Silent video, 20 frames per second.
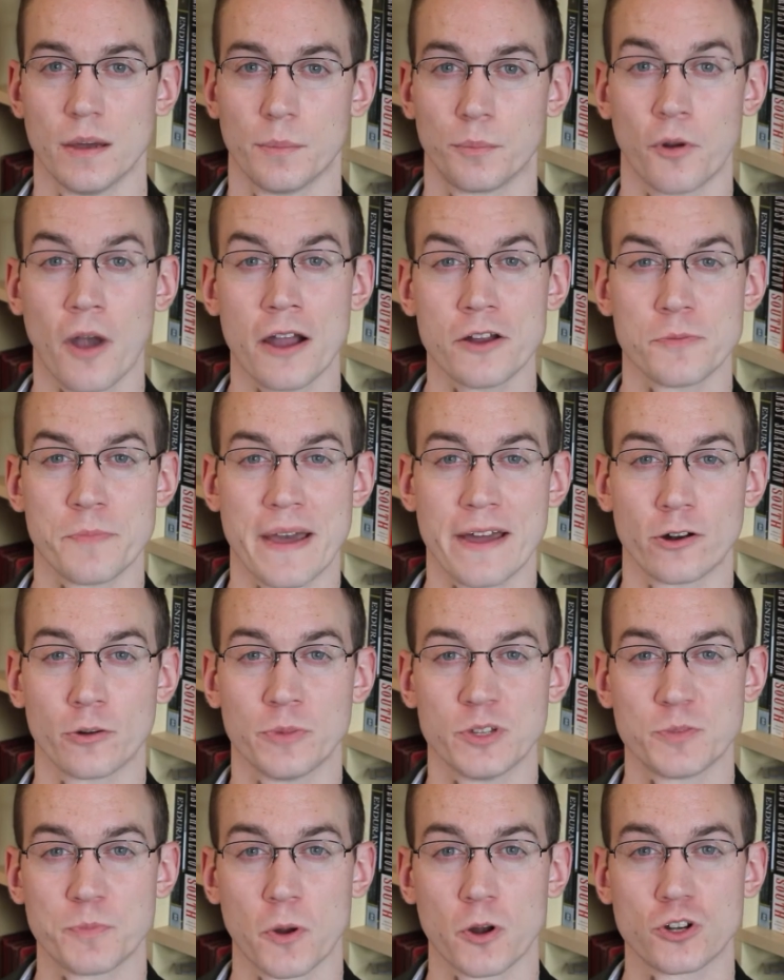Prior to
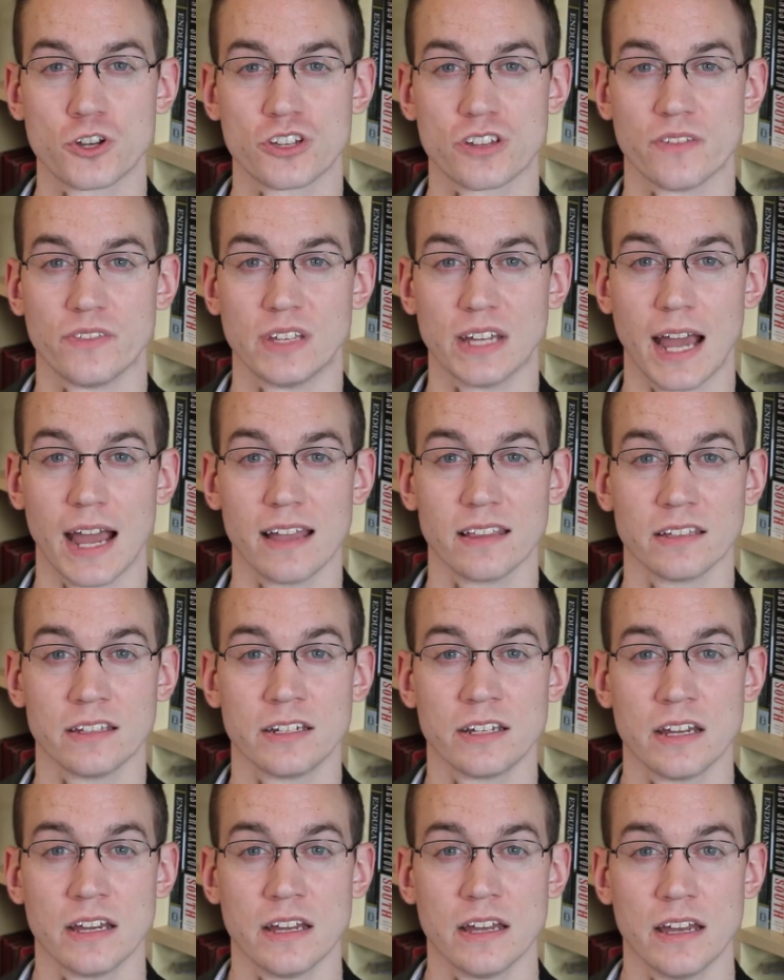Bannerman's purchase of the
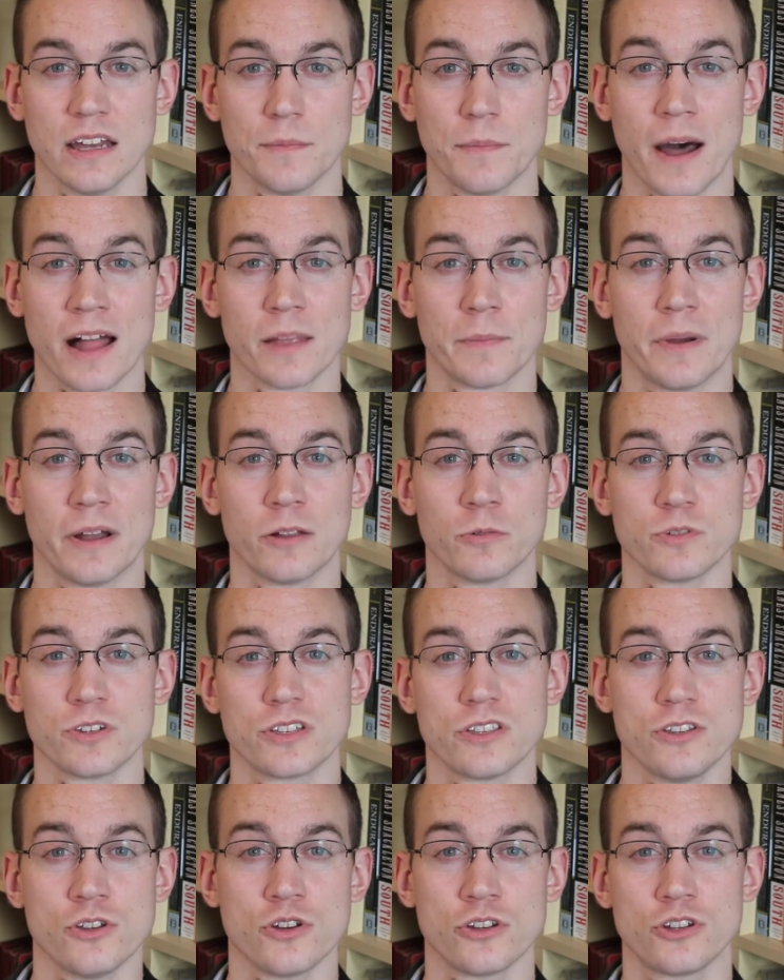island, Pollepel
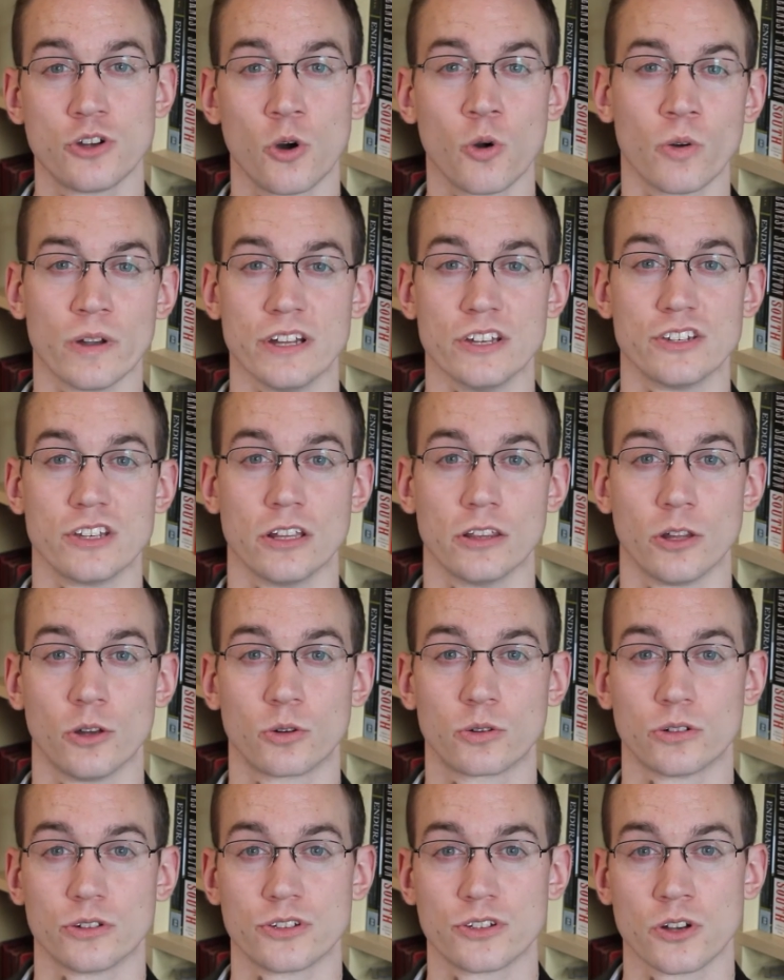was notorious in
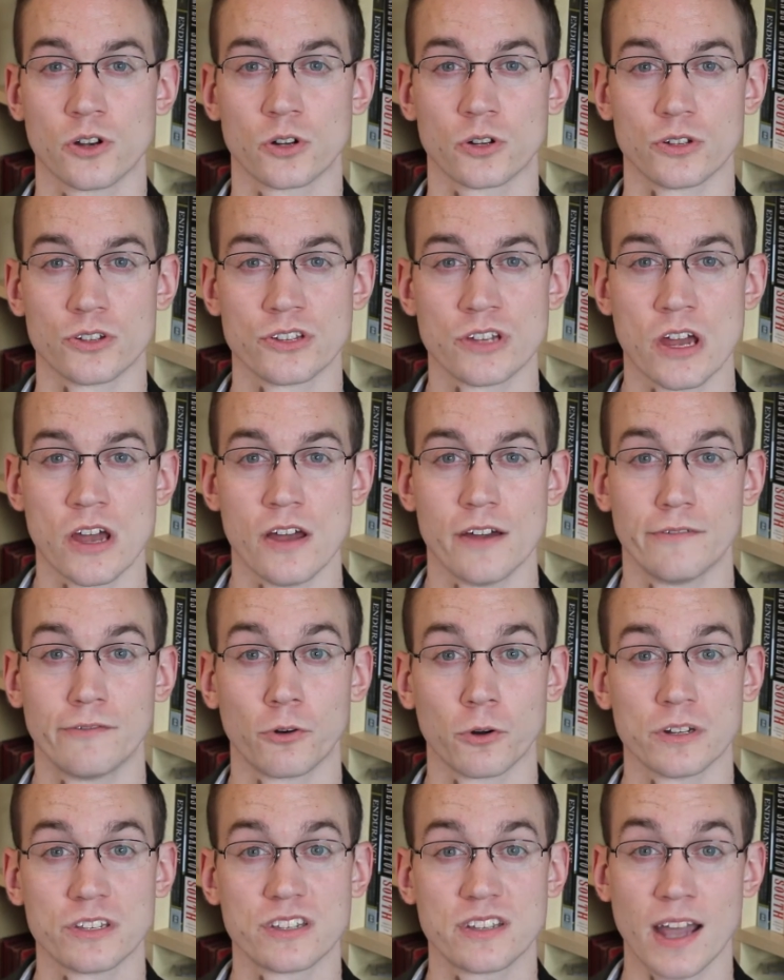local circles
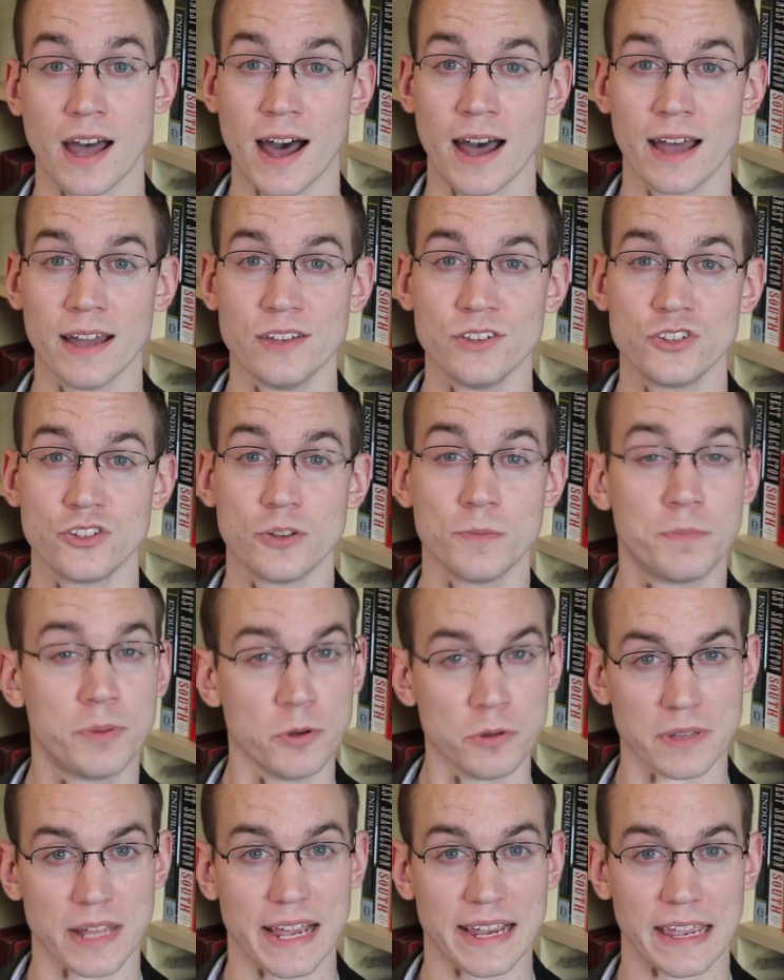for its ties to
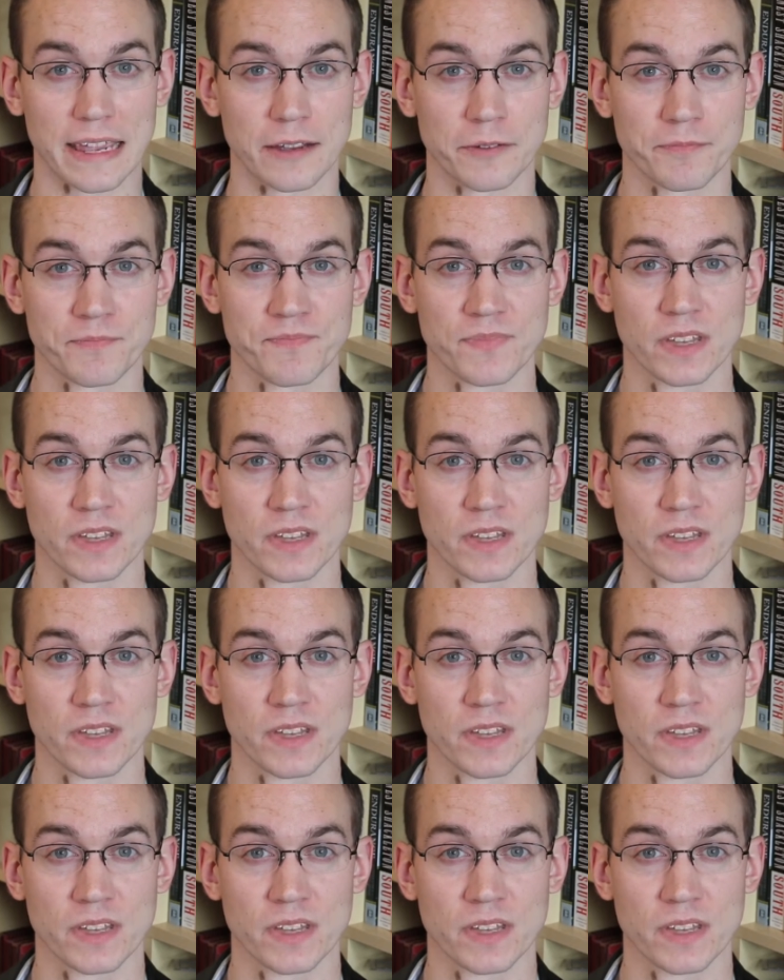bootlegging.